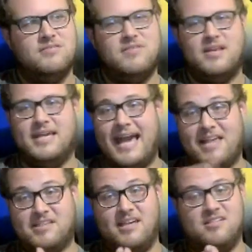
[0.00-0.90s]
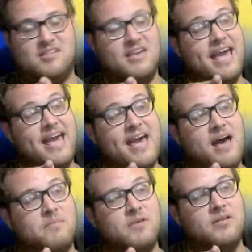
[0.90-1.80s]
The Gaskins,
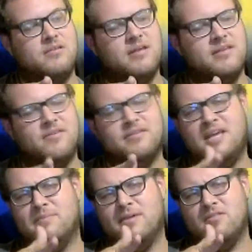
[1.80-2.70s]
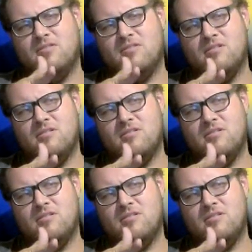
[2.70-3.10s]
yeah, but he's on demons.